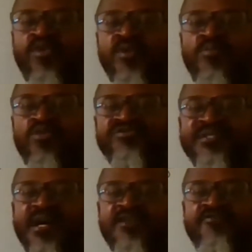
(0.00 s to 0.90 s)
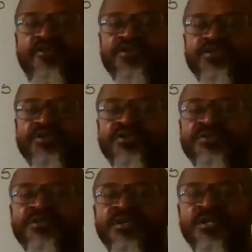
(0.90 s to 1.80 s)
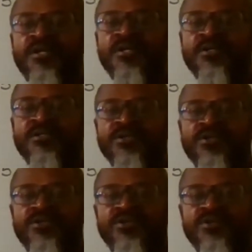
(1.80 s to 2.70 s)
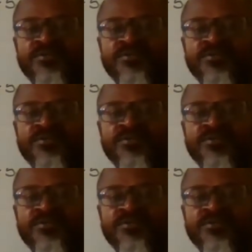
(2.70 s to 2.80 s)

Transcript: on both sides for you. So